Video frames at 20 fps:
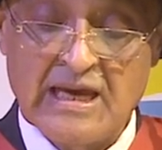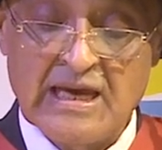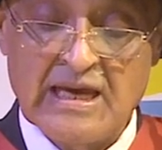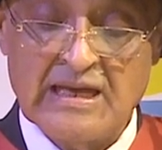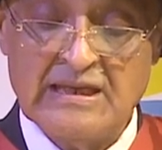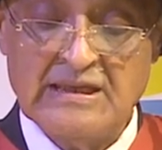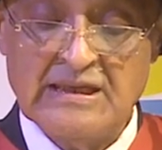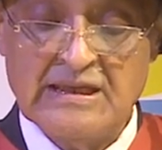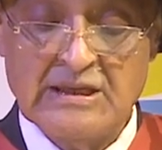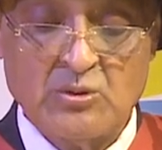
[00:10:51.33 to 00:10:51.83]

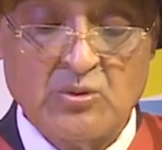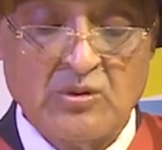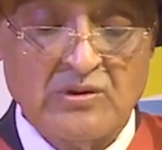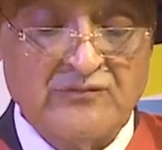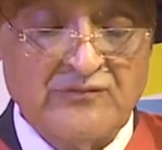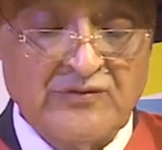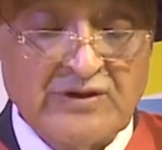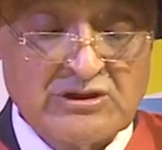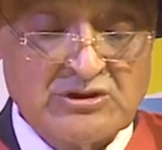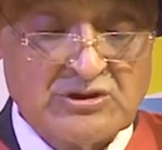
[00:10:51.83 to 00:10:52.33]
and equal
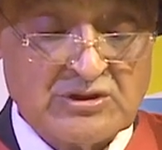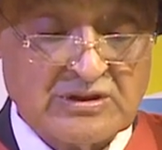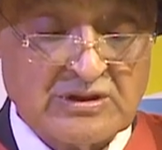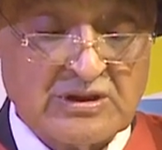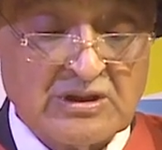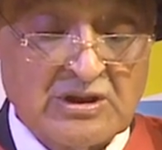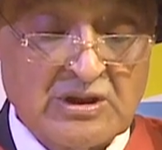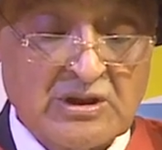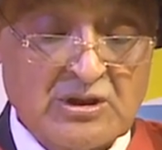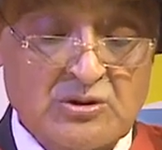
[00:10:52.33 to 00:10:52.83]

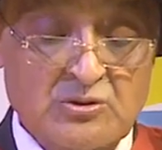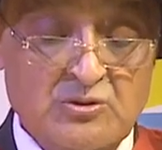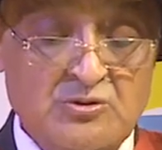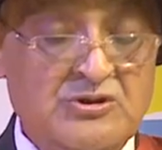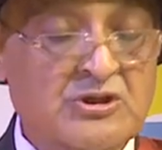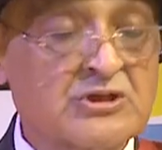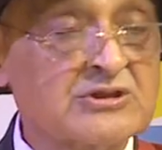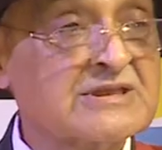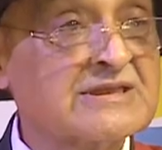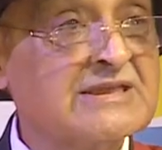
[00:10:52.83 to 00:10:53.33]
vision to
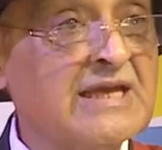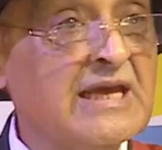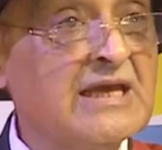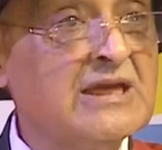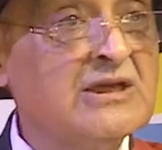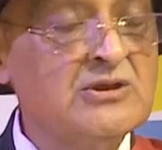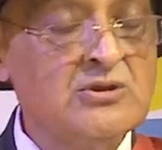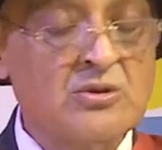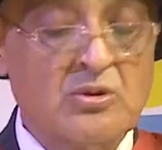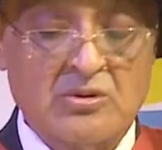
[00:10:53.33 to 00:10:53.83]

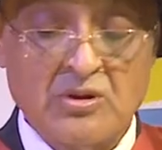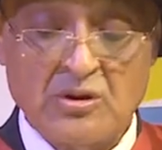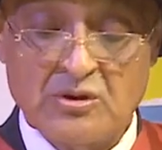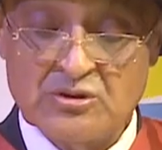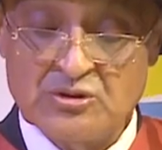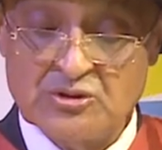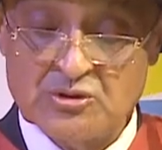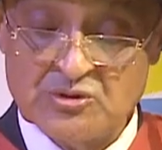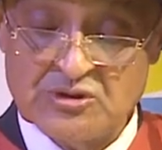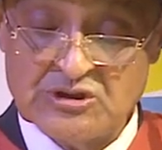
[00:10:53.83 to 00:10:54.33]
sustain your
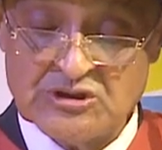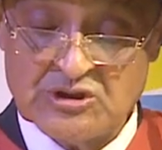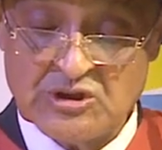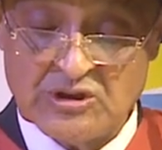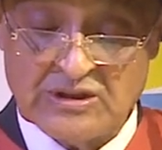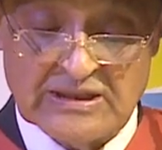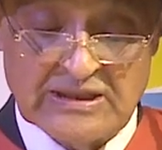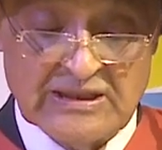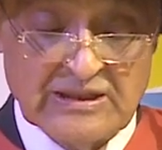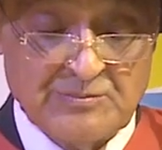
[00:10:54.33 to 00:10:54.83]

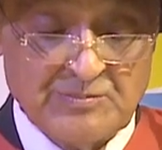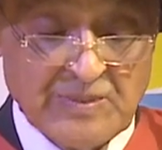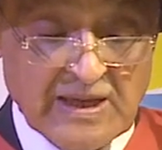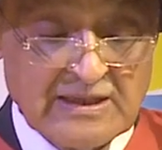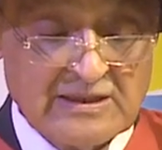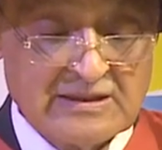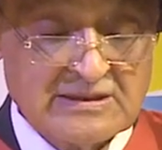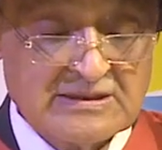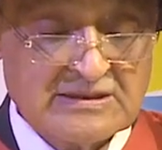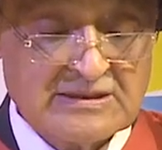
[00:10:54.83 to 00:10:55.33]
judicial
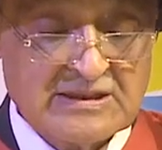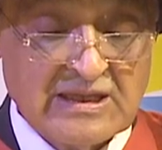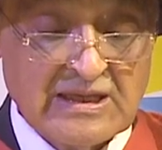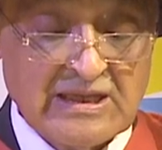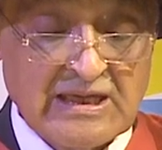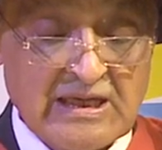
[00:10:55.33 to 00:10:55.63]
independence